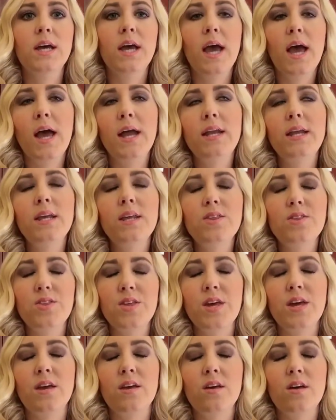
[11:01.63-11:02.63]

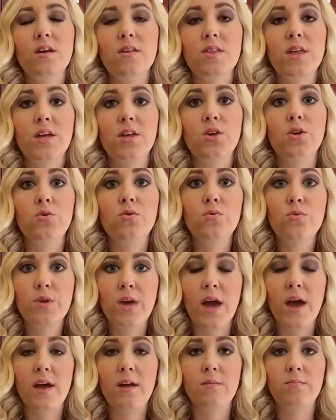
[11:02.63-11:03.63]
anything that you
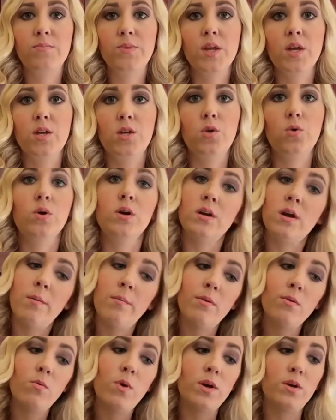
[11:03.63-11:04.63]
get, your
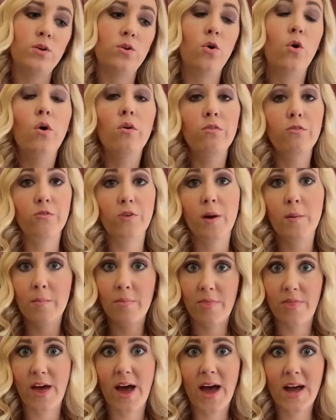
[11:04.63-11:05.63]
number one goal from
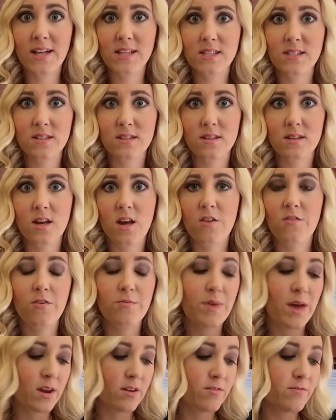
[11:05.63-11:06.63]
that
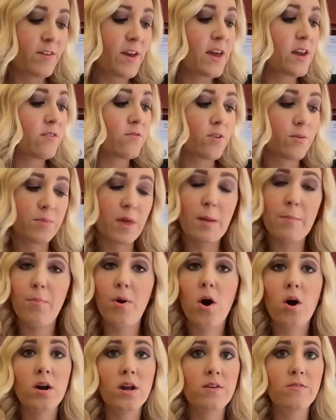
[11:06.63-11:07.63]
event, from that
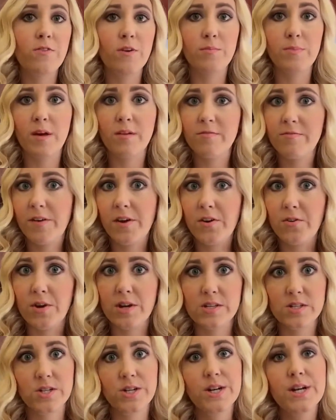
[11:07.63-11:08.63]
party, from that
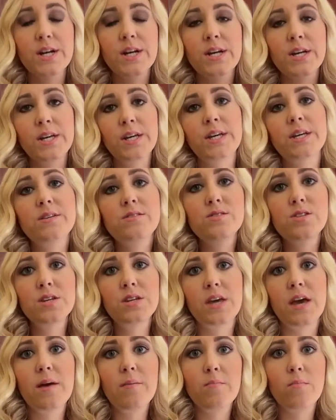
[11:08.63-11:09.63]
fundraiser, is to
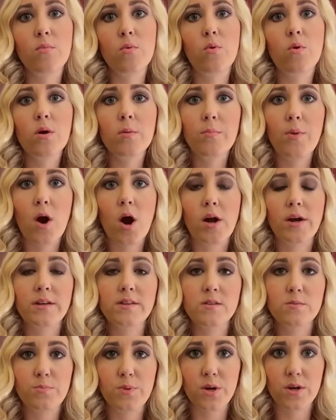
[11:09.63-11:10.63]
get more
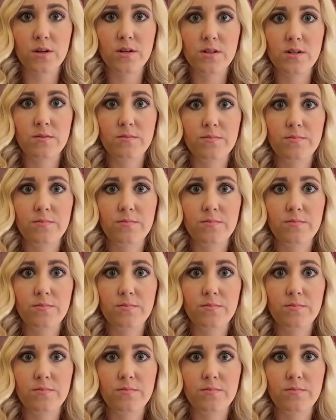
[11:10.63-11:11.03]
parties booked.